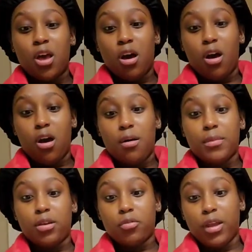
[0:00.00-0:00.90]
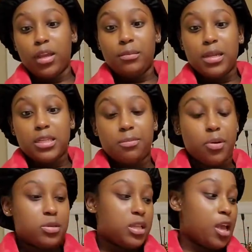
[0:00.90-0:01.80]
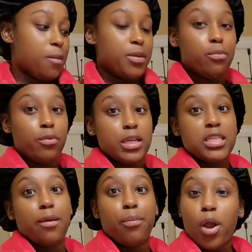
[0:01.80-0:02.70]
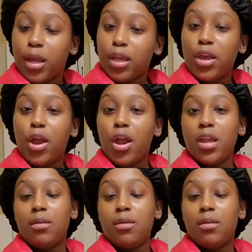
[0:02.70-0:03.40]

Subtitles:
The cream that's supposed to help your breasts get perkier,